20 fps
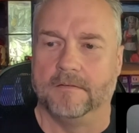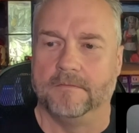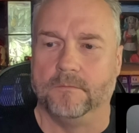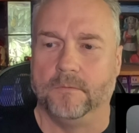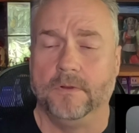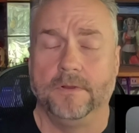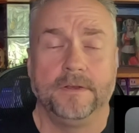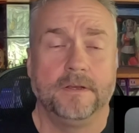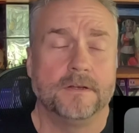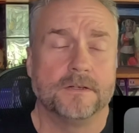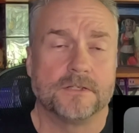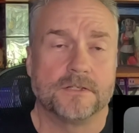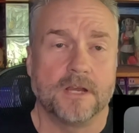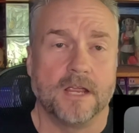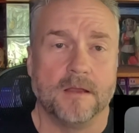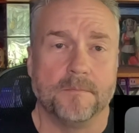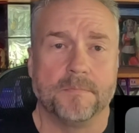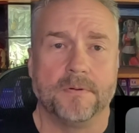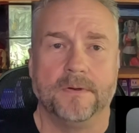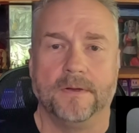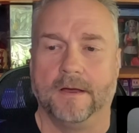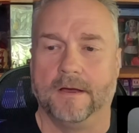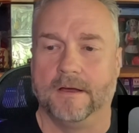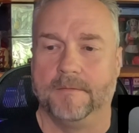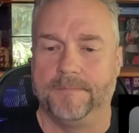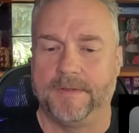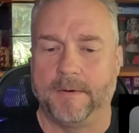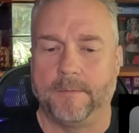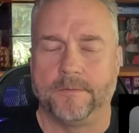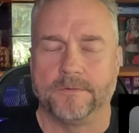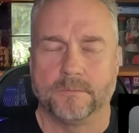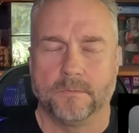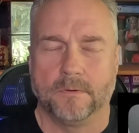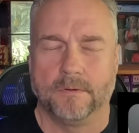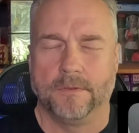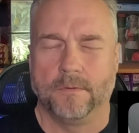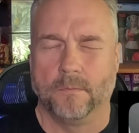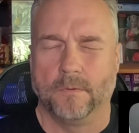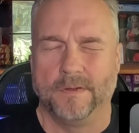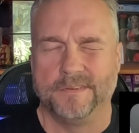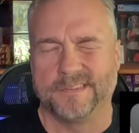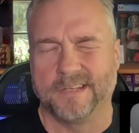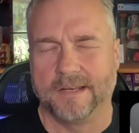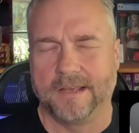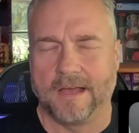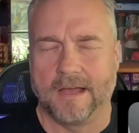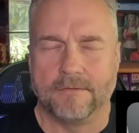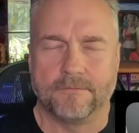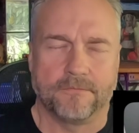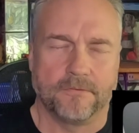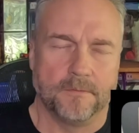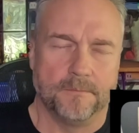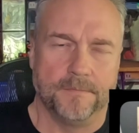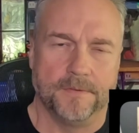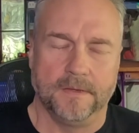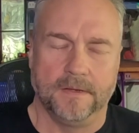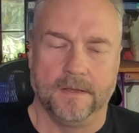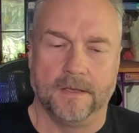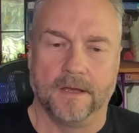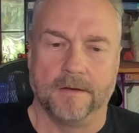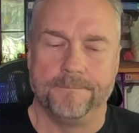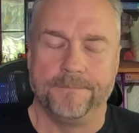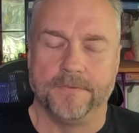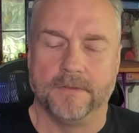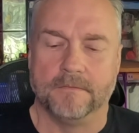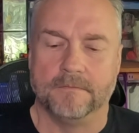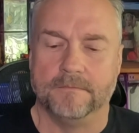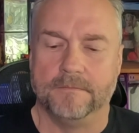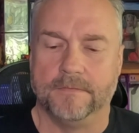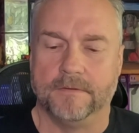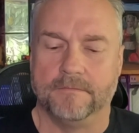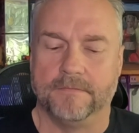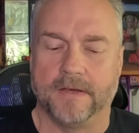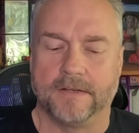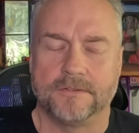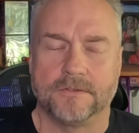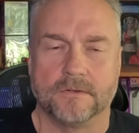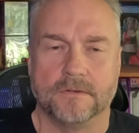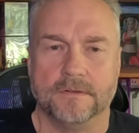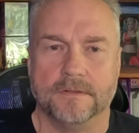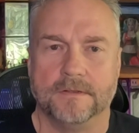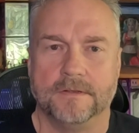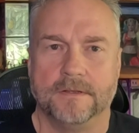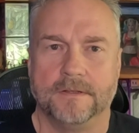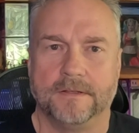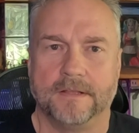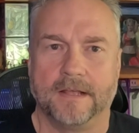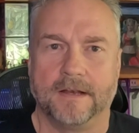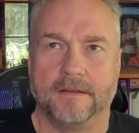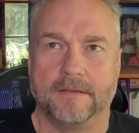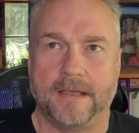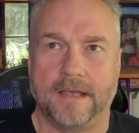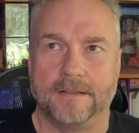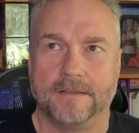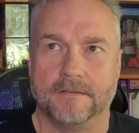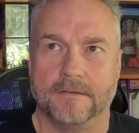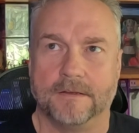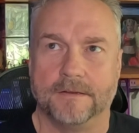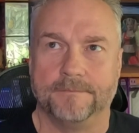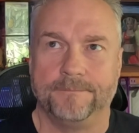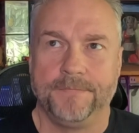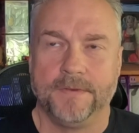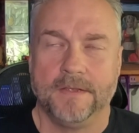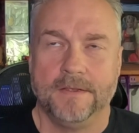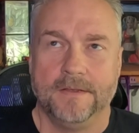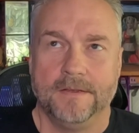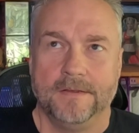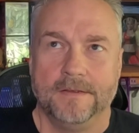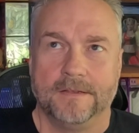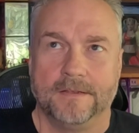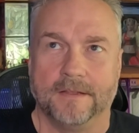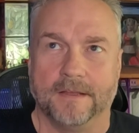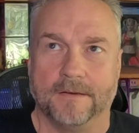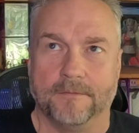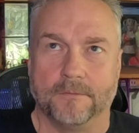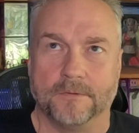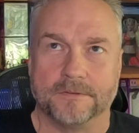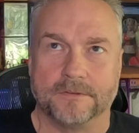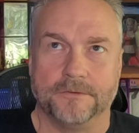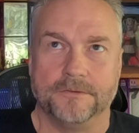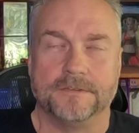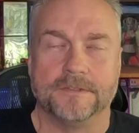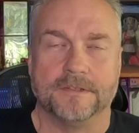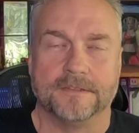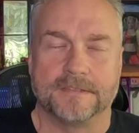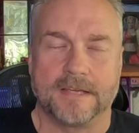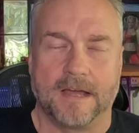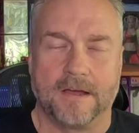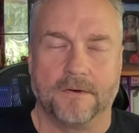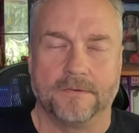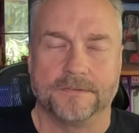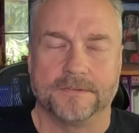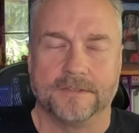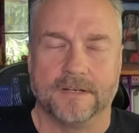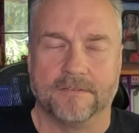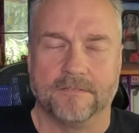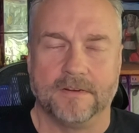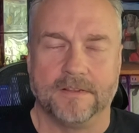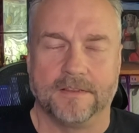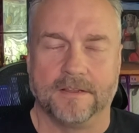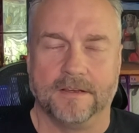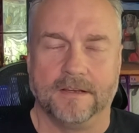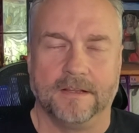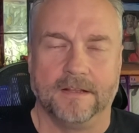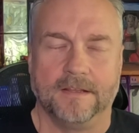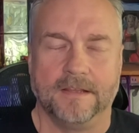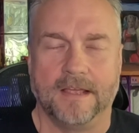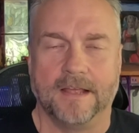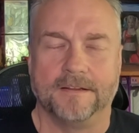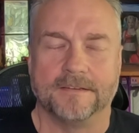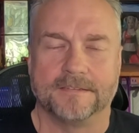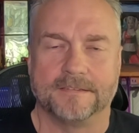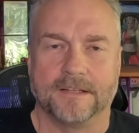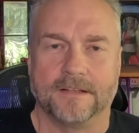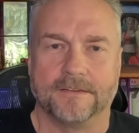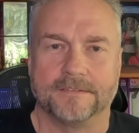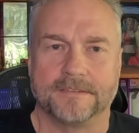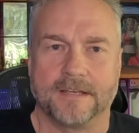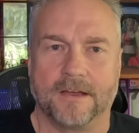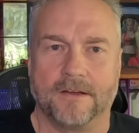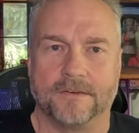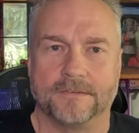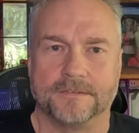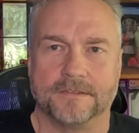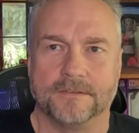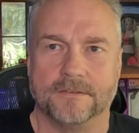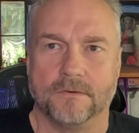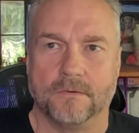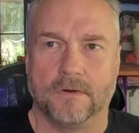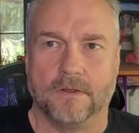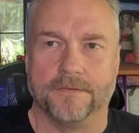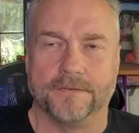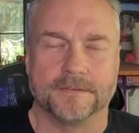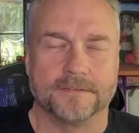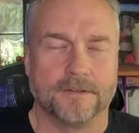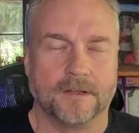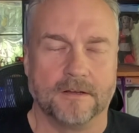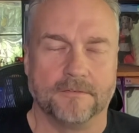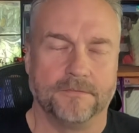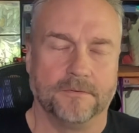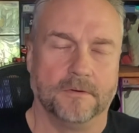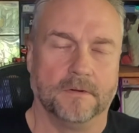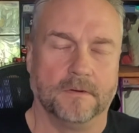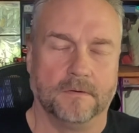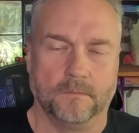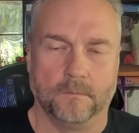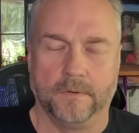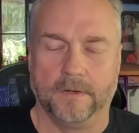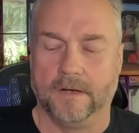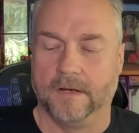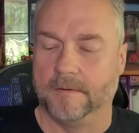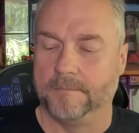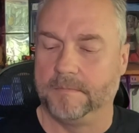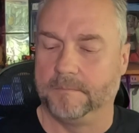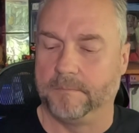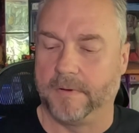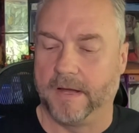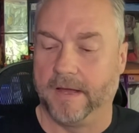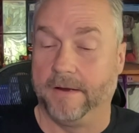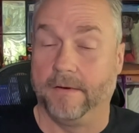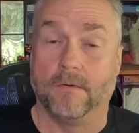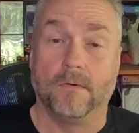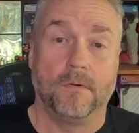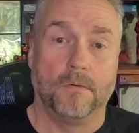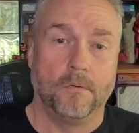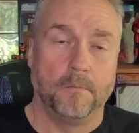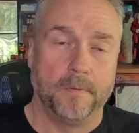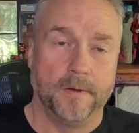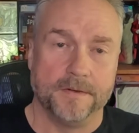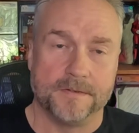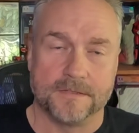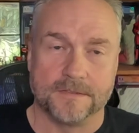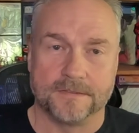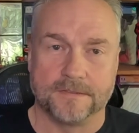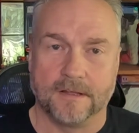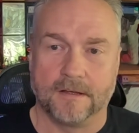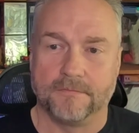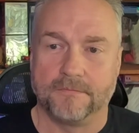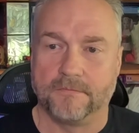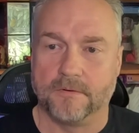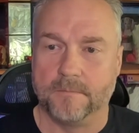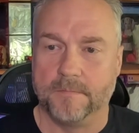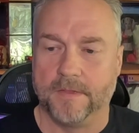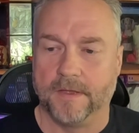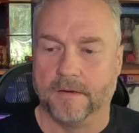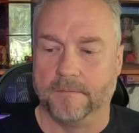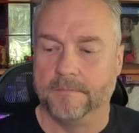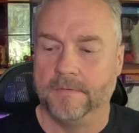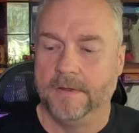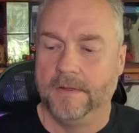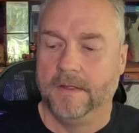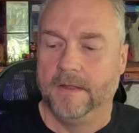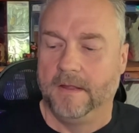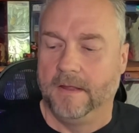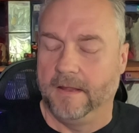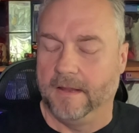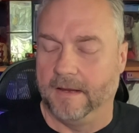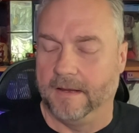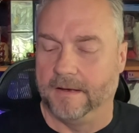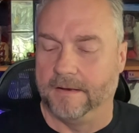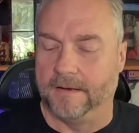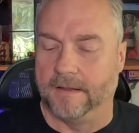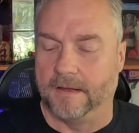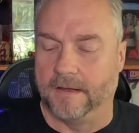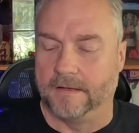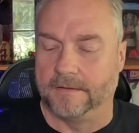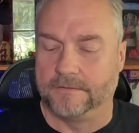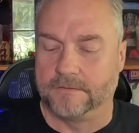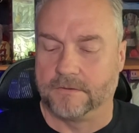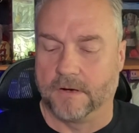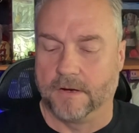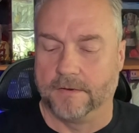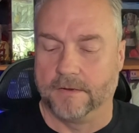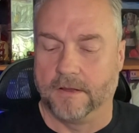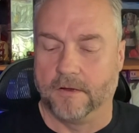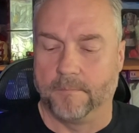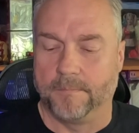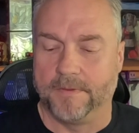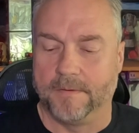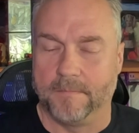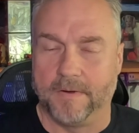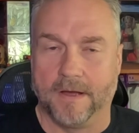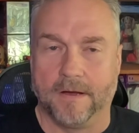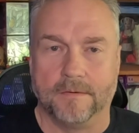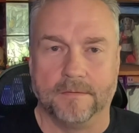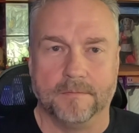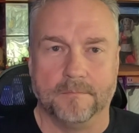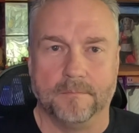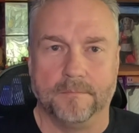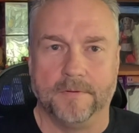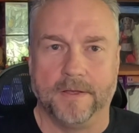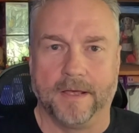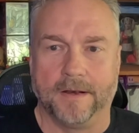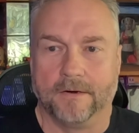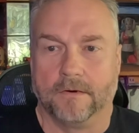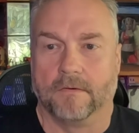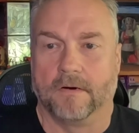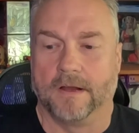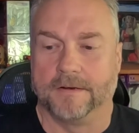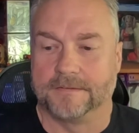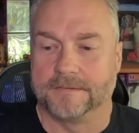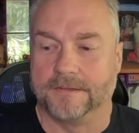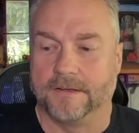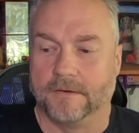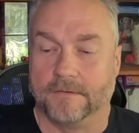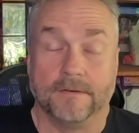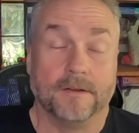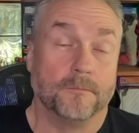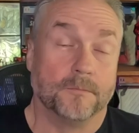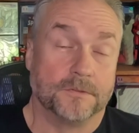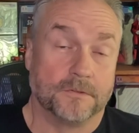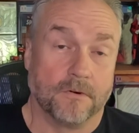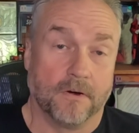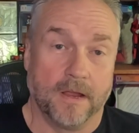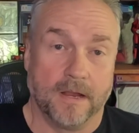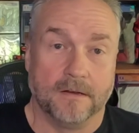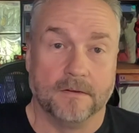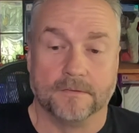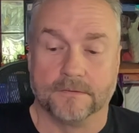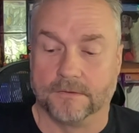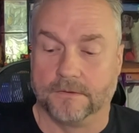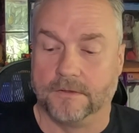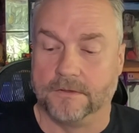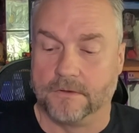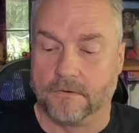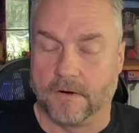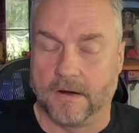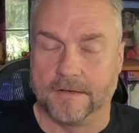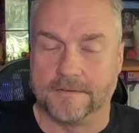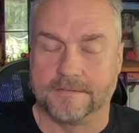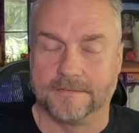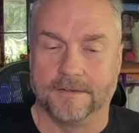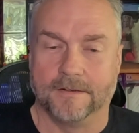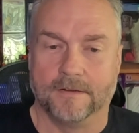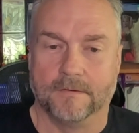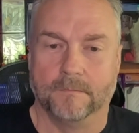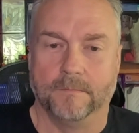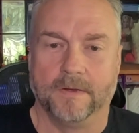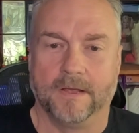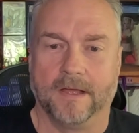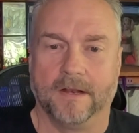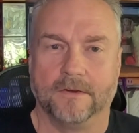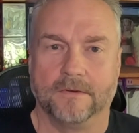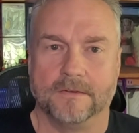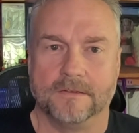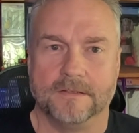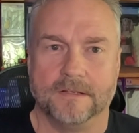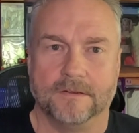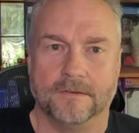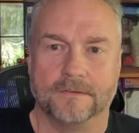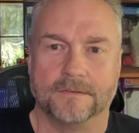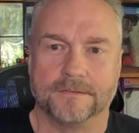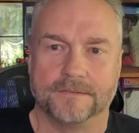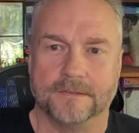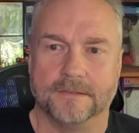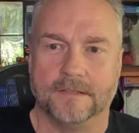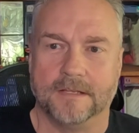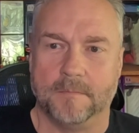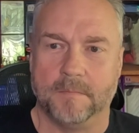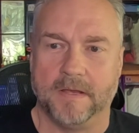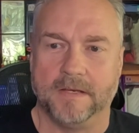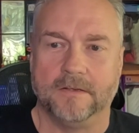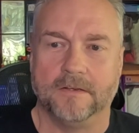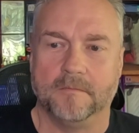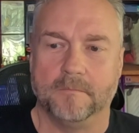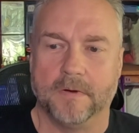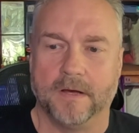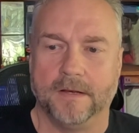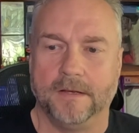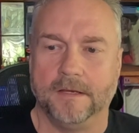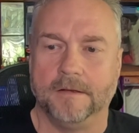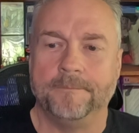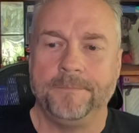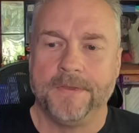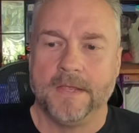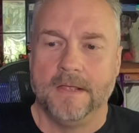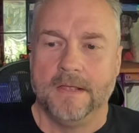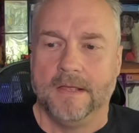Really good shape. That was one of the ones I got from the veteran that was losing his house and everything, and he had to sell his house and do all this stuff, and we ended up buying a whole bunch of stuff from them and trying to help them out at a garage sale, and it was great. It was a good garage sale, and we got good deals, and they made good money.